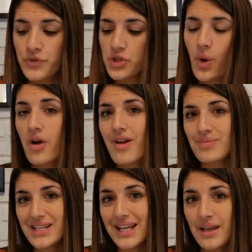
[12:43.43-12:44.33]
So our
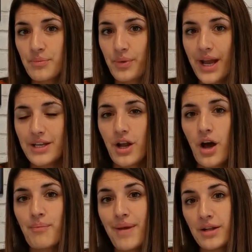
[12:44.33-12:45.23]
reptilian brain and
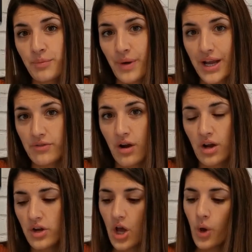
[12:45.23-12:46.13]
our middle brain are
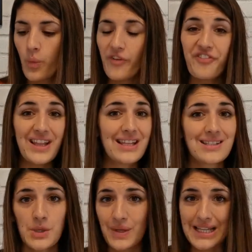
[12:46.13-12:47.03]
on. What
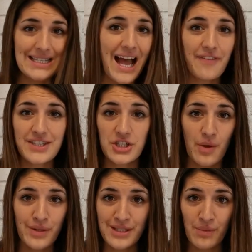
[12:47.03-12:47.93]
feelings do we need to have to
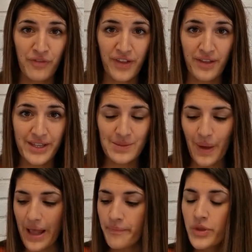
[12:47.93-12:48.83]
show us that we feel this
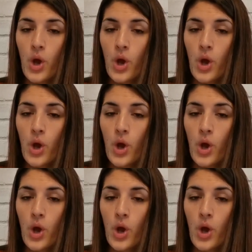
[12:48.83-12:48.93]
way?